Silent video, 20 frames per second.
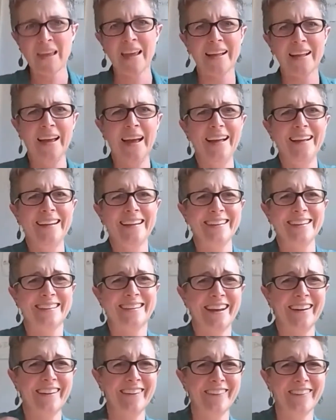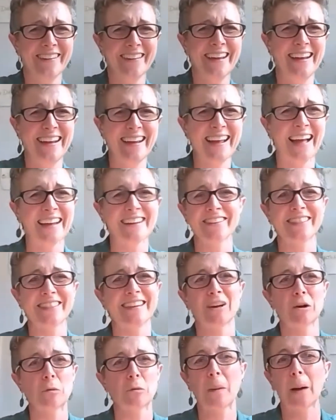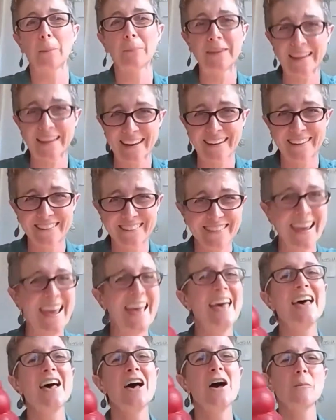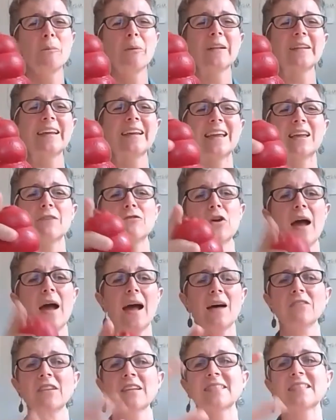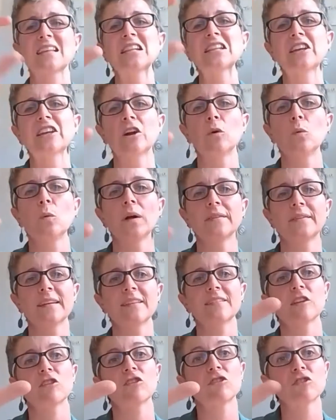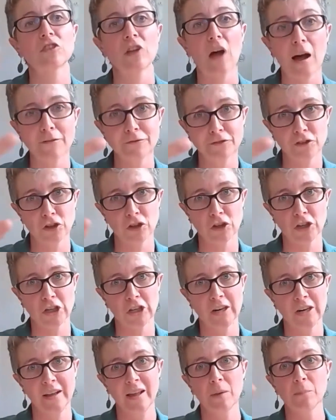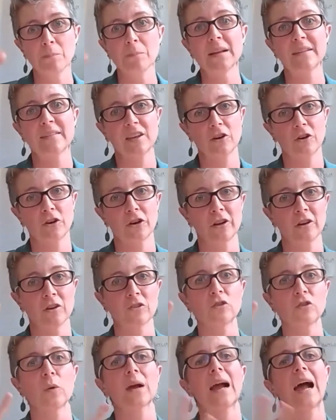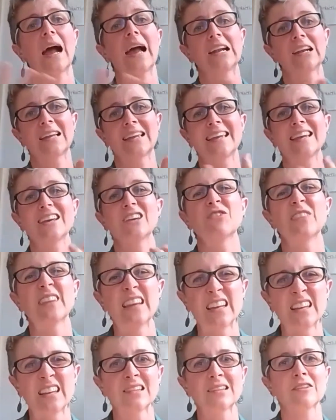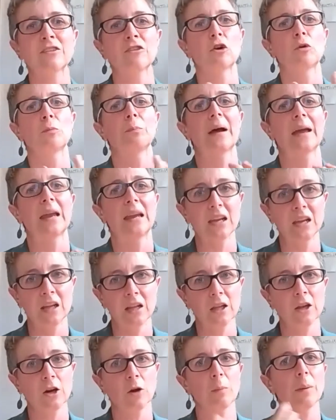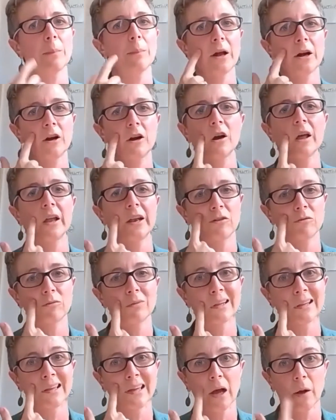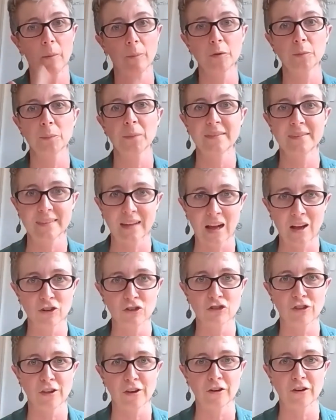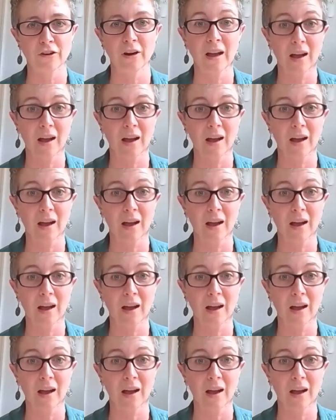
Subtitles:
So like, I don't think your puppy cares, but like if you have like the little ones, it's a softer material, so it kind of gives into their biting a little bit better and it really helps massage their